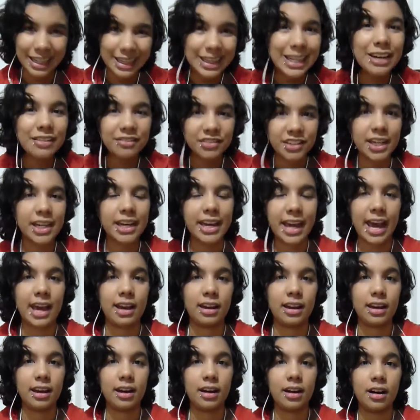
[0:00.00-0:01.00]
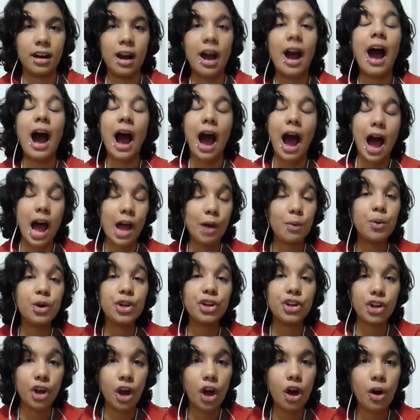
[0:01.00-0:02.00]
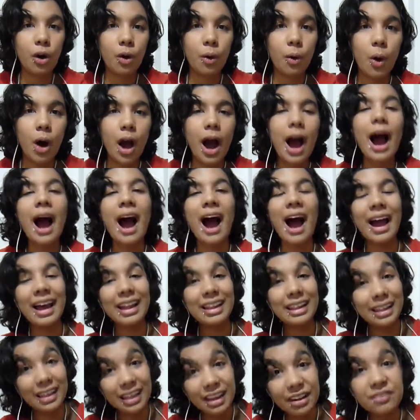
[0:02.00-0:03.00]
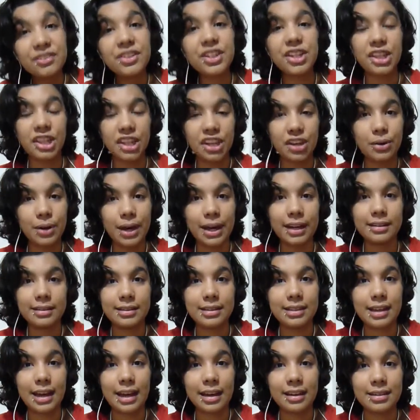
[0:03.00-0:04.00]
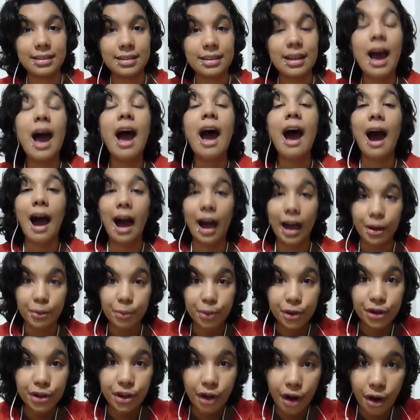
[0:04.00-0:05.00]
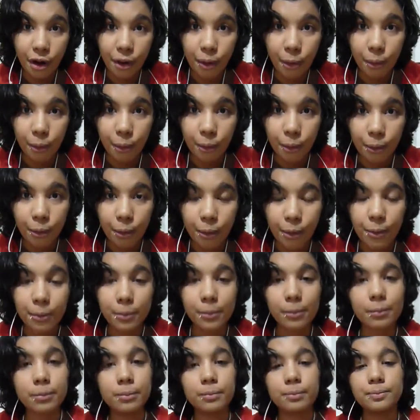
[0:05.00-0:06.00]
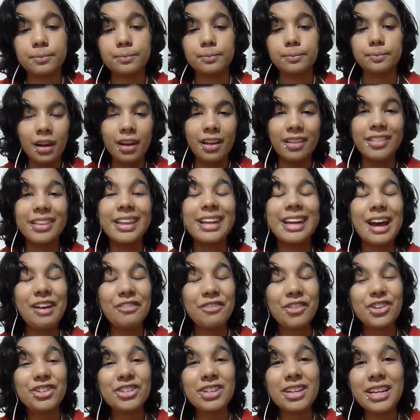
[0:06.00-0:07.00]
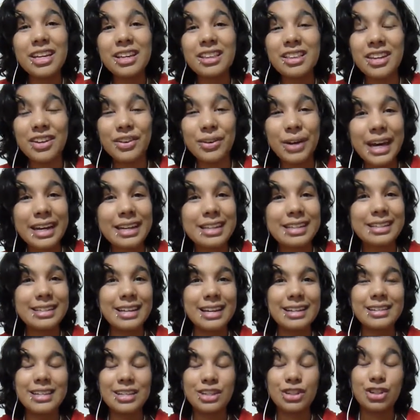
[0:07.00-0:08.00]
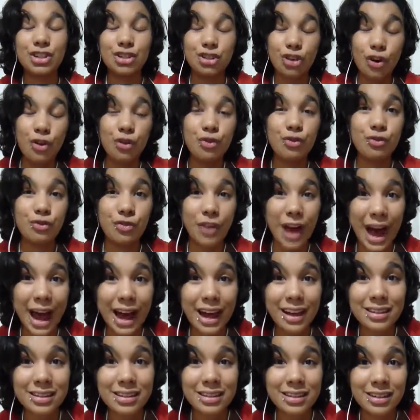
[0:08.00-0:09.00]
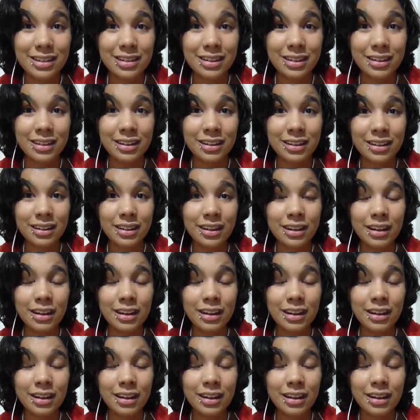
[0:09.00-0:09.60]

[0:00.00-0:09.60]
I lived in Canada. I would know. I lived in the United States. I would know. The diversity in the United States is so vast